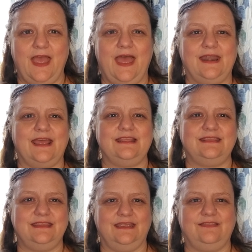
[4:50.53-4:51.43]
And I
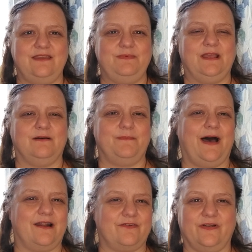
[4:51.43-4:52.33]
think they become
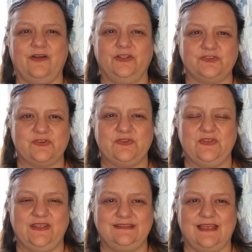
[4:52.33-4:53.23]
part of our culture to
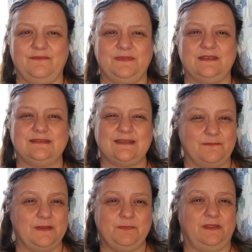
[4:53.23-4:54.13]
the extent that
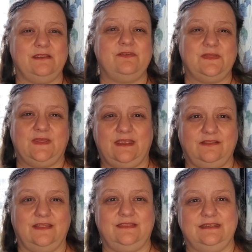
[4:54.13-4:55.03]
some people even
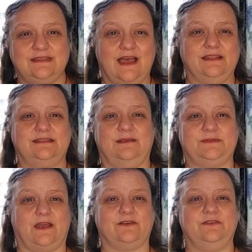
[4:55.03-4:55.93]
think that these
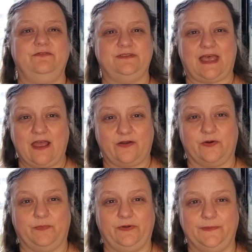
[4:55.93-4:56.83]
concepts are
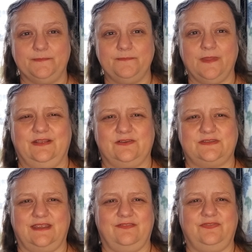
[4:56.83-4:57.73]
desirable.
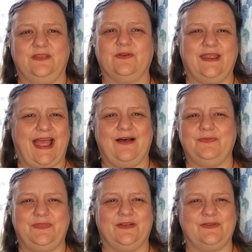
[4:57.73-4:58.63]
There's a theory
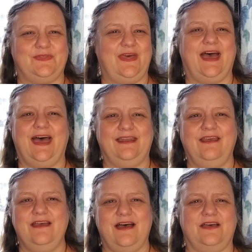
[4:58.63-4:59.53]
out there that
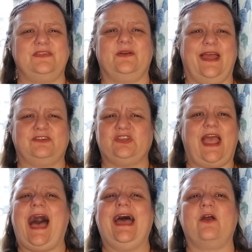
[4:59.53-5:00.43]
there are
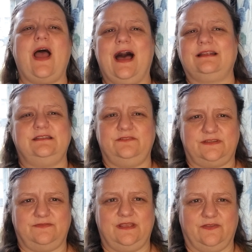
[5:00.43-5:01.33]
actually higher
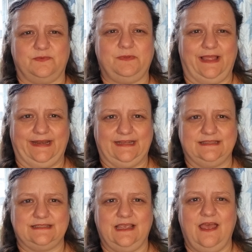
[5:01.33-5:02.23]
octaves of the other planets.